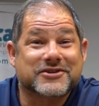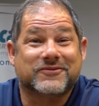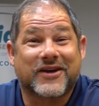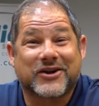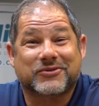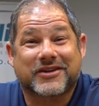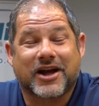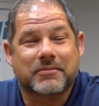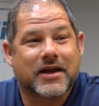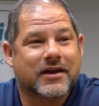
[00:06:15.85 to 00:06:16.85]
The vendors would
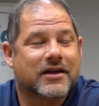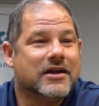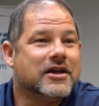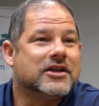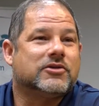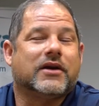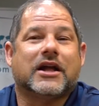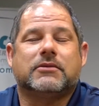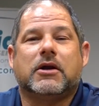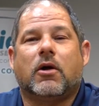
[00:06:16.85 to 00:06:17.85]
come in. So I
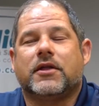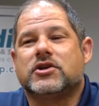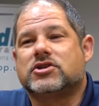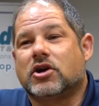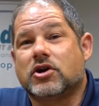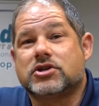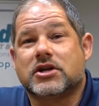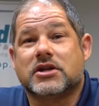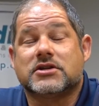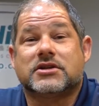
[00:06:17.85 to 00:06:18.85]
got to meet all these
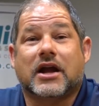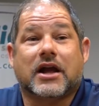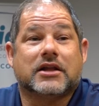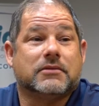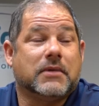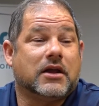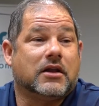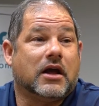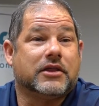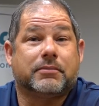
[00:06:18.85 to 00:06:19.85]
surgeons. I got to
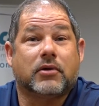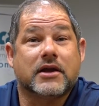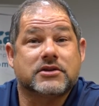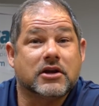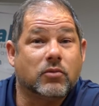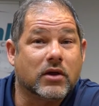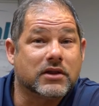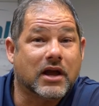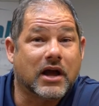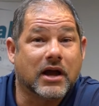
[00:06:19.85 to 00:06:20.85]
meet the president one
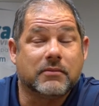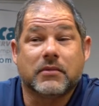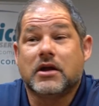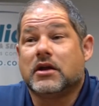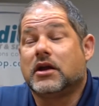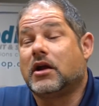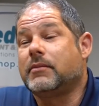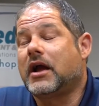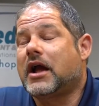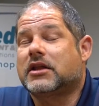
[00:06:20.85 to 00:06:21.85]
time.
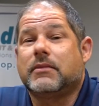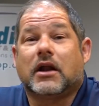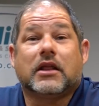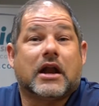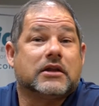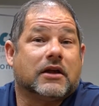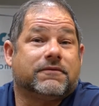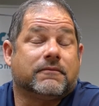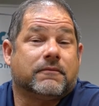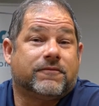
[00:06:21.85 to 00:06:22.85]
I got to meet a lot of
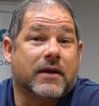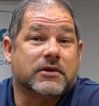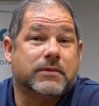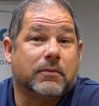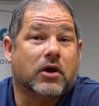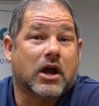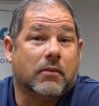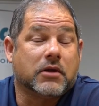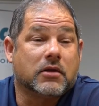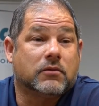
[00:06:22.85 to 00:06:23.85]
different famous people
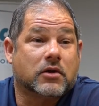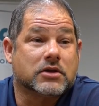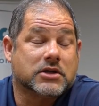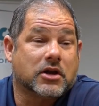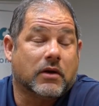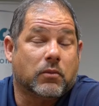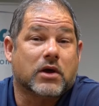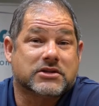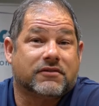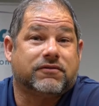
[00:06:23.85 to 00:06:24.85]
coming in because, it
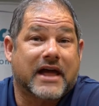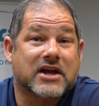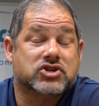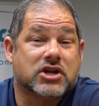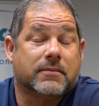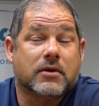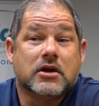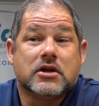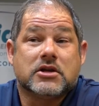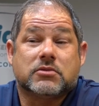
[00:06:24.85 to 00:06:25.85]
was the flagship.
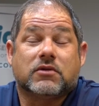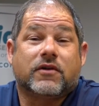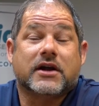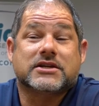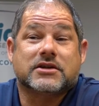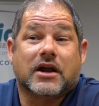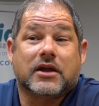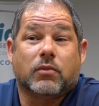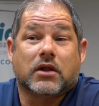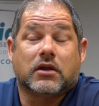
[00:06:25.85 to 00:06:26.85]
So it was very
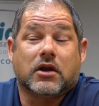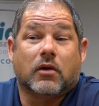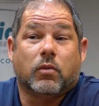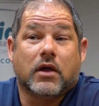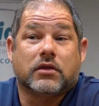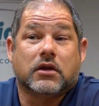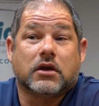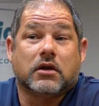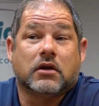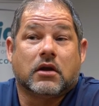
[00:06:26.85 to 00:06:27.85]
exciting when
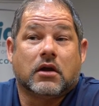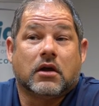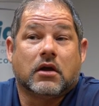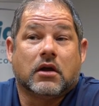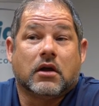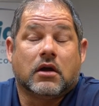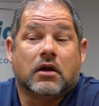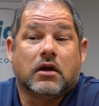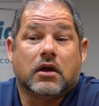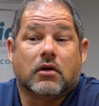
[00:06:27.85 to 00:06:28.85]
the
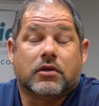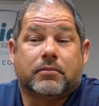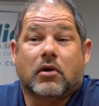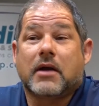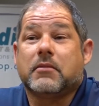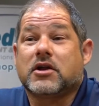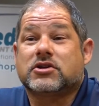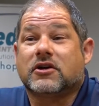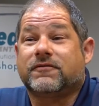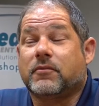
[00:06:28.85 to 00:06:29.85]
prime
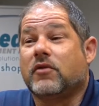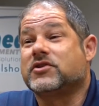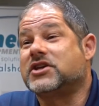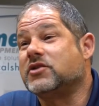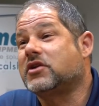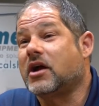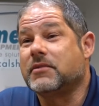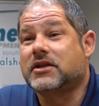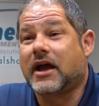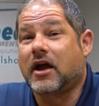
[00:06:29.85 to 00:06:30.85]
minister from overseas would come
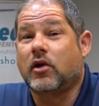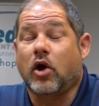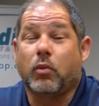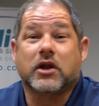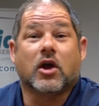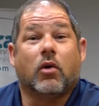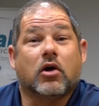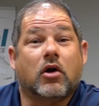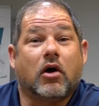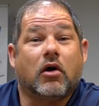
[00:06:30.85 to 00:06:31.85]
in town, we'd go on
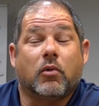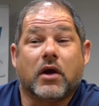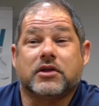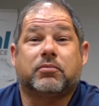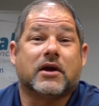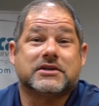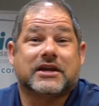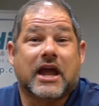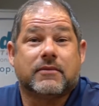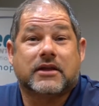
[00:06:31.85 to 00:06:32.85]
call. When the president
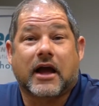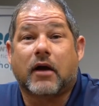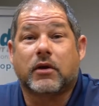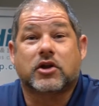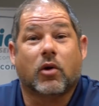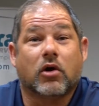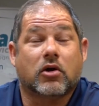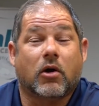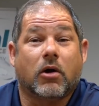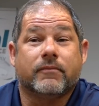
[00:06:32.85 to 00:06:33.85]
came in town, we'd go on
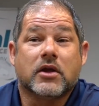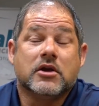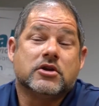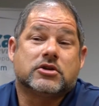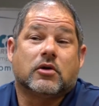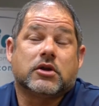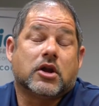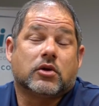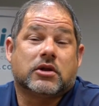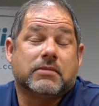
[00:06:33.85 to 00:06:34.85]
call. So,
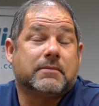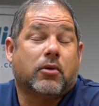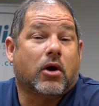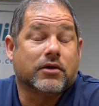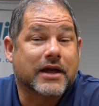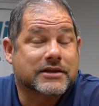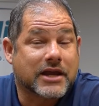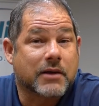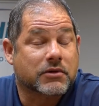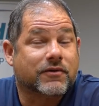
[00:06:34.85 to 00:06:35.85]
to be part of that
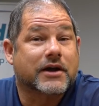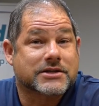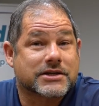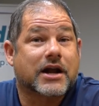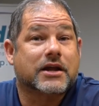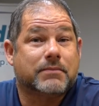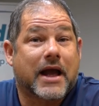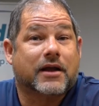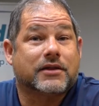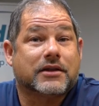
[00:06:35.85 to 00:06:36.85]
team was very exciting
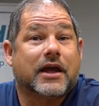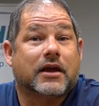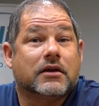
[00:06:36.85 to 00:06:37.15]
back in the day.